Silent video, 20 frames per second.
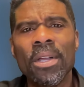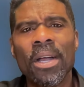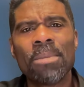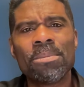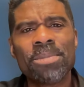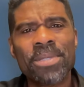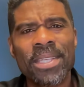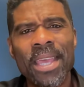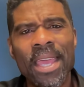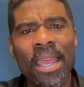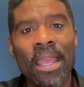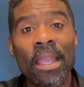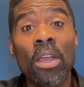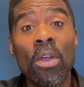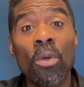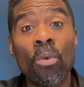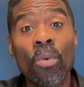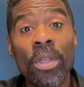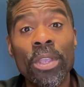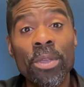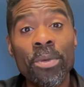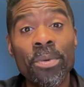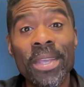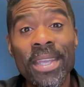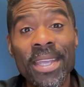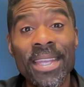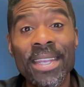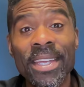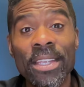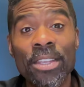I'm saying when you
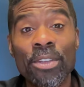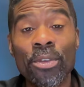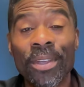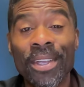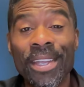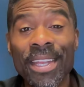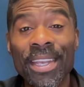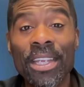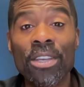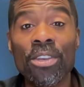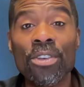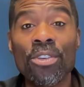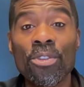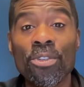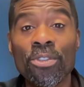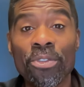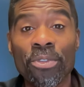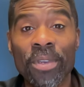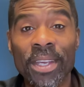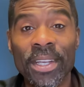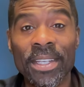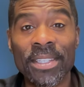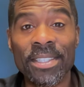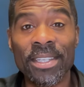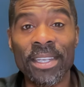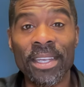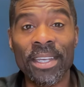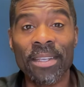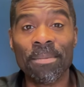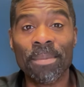eat it, you're getting nutrients
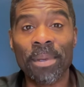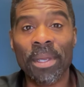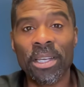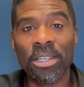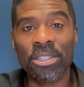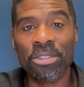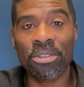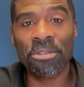in because